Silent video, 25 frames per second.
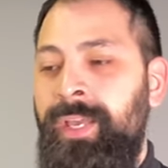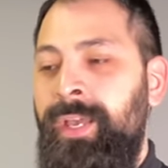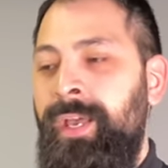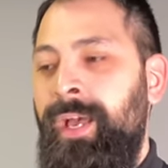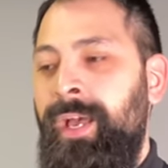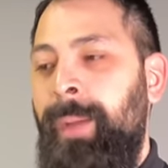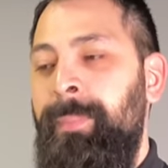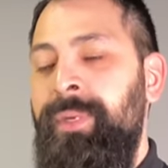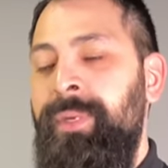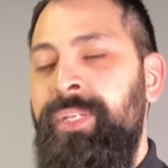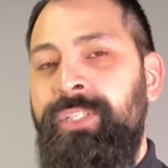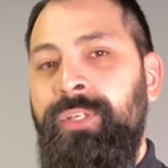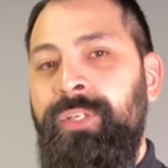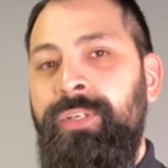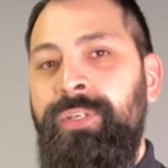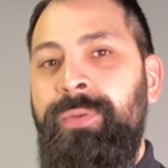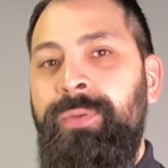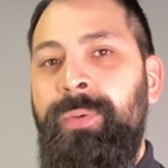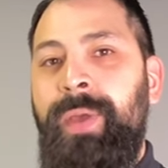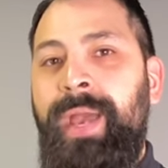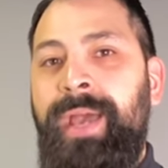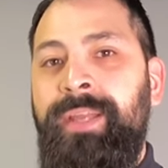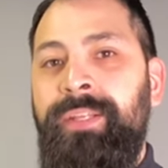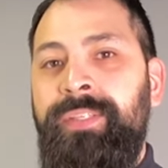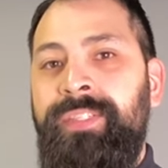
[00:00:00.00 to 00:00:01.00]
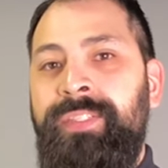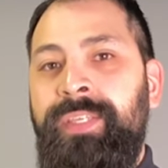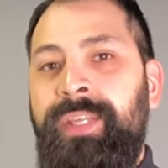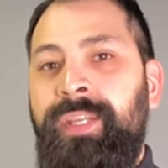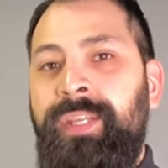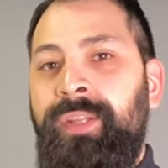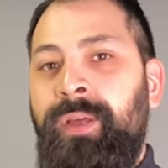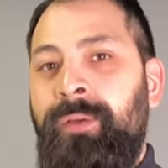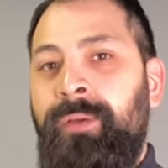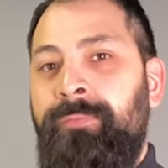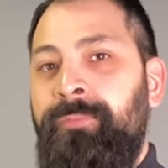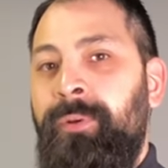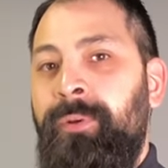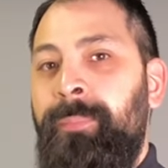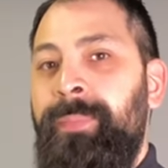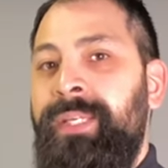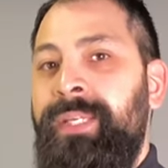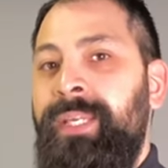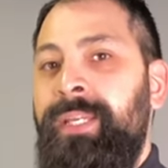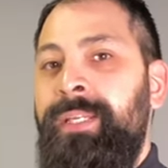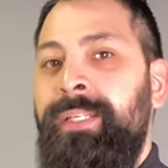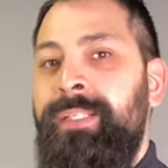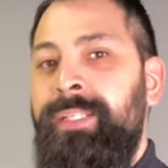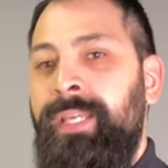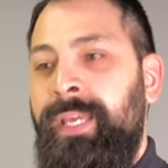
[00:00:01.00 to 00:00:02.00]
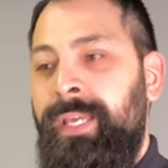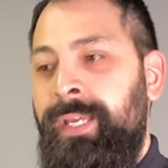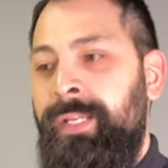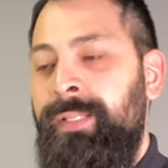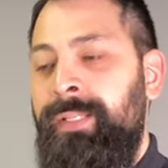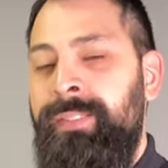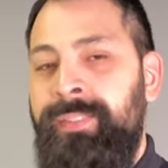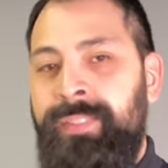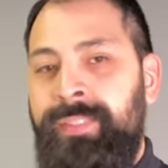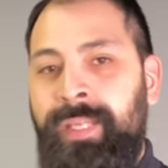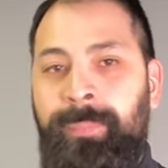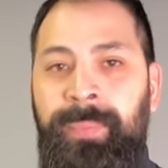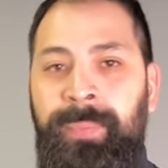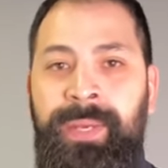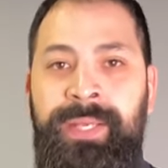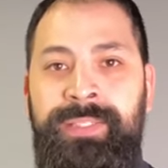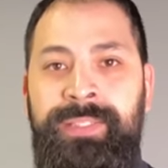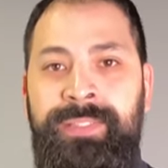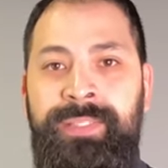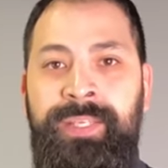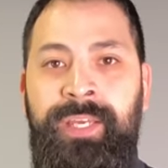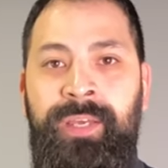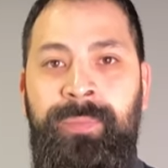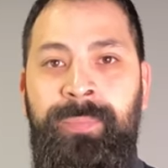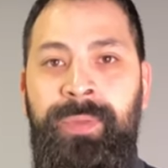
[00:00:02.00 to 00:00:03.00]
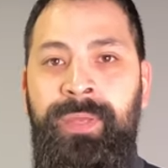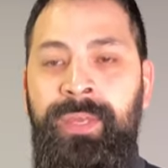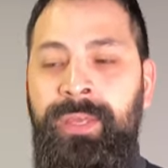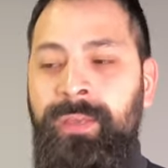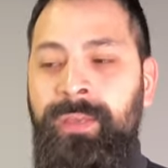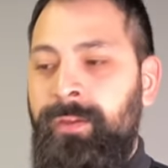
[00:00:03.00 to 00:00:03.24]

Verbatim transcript: I'm going to show you how to set it up from beginning to end, step by step,